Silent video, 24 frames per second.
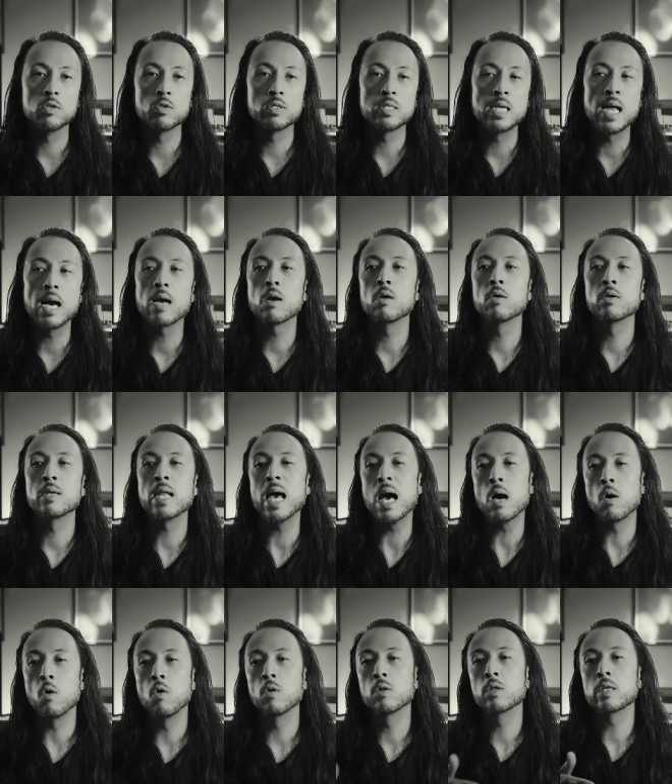So it's not, on,
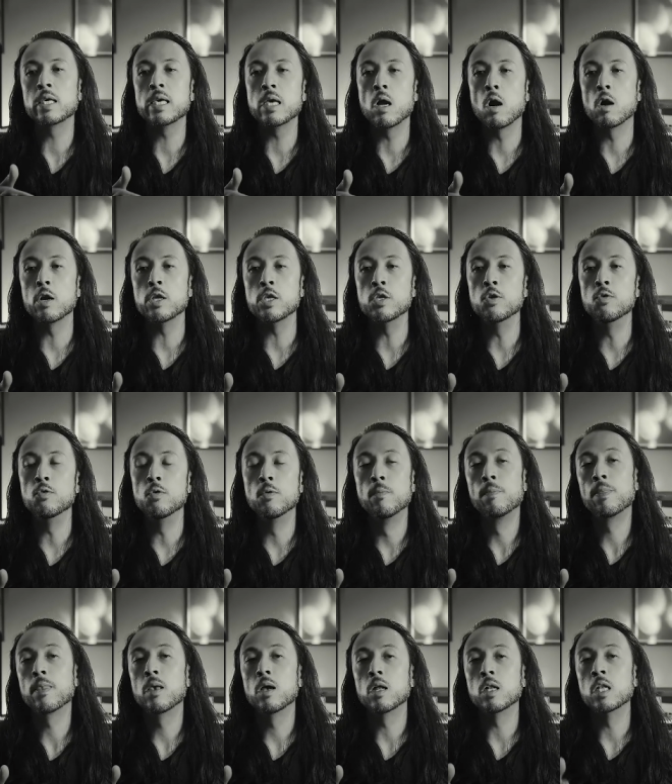not only are
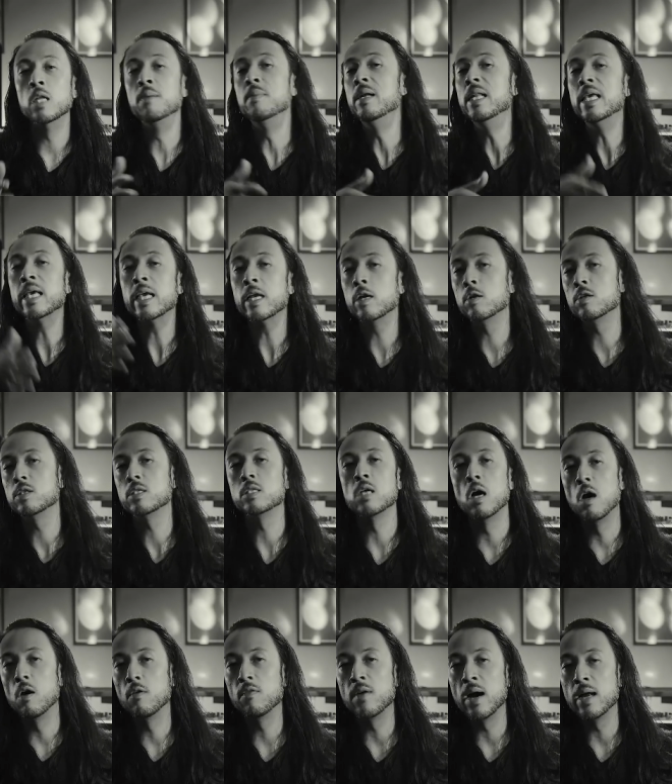you limiting
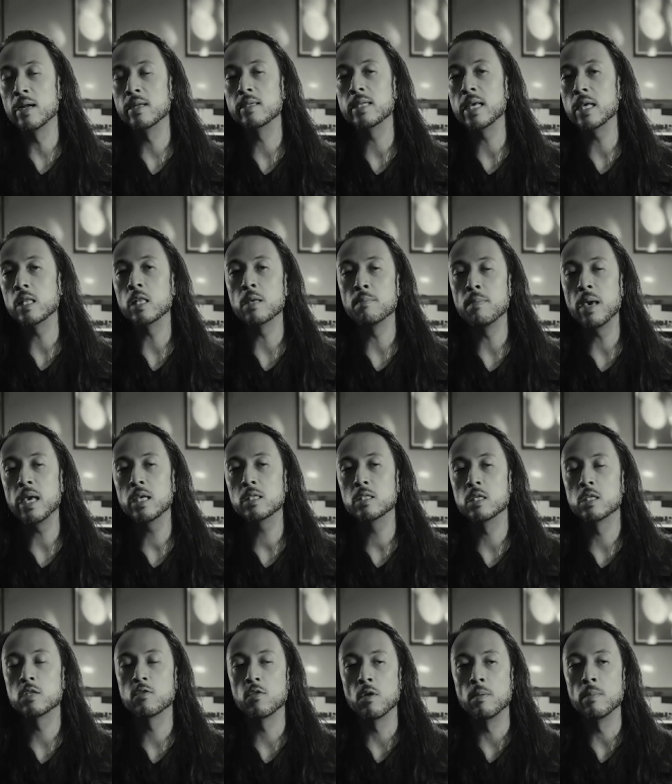yourself on a daily
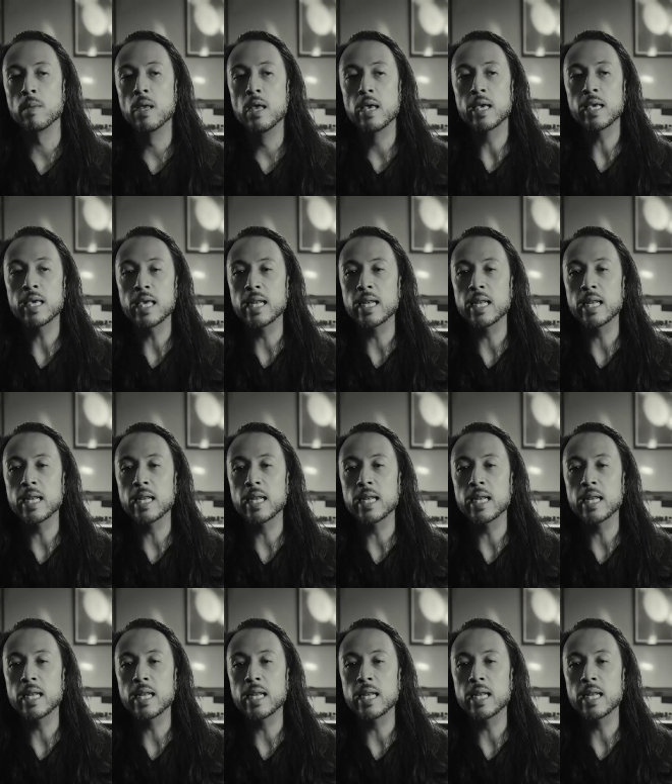basis from